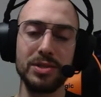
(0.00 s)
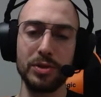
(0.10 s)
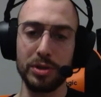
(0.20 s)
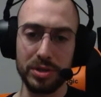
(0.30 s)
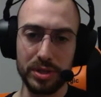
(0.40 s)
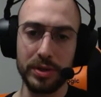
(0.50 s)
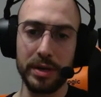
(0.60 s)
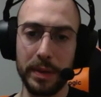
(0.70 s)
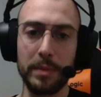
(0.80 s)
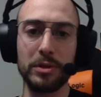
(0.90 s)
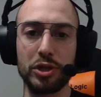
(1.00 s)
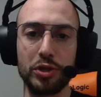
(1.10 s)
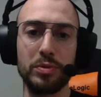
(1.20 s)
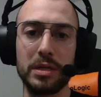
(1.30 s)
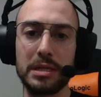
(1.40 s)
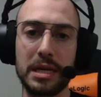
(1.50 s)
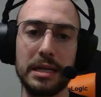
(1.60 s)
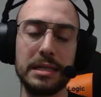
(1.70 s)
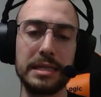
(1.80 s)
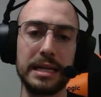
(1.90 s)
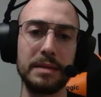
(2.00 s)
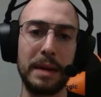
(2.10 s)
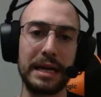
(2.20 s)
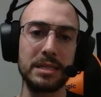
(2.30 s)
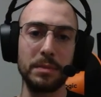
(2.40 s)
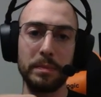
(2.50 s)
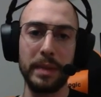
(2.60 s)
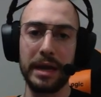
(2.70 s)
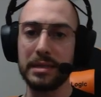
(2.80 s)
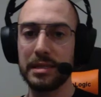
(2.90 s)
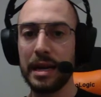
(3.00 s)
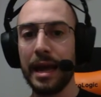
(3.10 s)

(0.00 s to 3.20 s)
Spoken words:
so you're still going to be able to shoot these guns at the maximum pace.